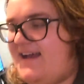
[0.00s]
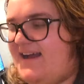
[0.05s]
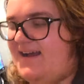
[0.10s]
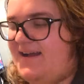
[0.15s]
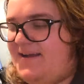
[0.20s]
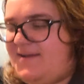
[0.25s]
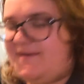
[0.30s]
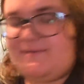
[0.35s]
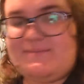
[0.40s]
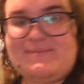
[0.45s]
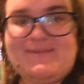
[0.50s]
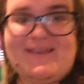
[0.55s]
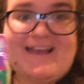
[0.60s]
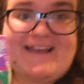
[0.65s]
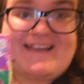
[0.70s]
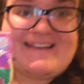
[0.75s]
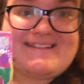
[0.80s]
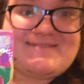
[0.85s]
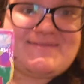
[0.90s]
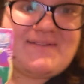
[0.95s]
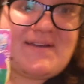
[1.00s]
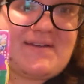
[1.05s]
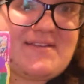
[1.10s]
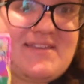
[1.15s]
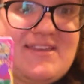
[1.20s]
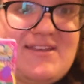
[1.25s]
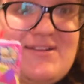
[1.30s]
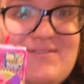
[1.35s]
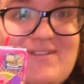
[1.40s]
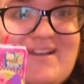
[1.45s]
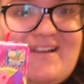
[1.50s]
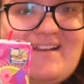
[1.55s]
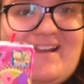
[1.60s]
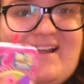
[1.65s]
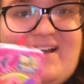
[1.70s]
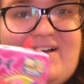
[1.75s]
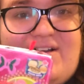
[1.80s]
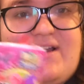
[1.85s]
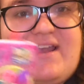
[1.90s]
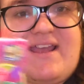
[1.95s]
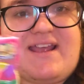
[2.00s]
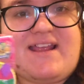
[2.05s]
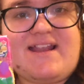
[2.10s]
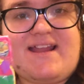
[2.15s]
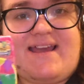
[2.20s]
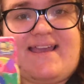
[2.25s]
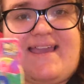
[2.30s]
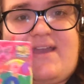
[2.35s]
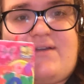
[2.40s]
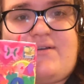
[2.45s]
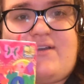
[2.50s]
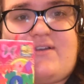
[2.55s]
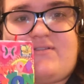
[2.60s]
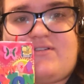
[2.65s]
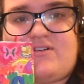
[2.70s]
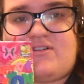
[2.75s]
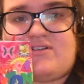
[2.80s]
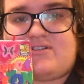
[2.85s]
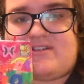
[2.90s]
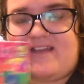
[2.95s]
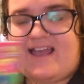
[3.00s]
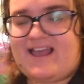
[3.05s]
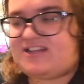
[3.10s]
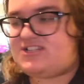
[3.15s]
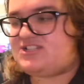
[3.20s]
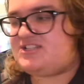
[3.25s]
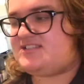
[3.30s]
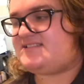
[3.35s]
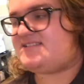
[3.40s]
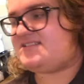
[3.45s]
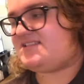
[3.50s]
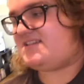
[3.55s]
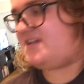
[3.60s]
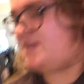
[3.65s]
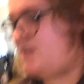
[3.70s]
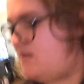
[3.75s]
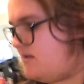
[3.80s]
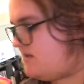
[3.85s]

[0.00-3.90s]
Yeah, it's very cute right now, and I can't wait for her to actually see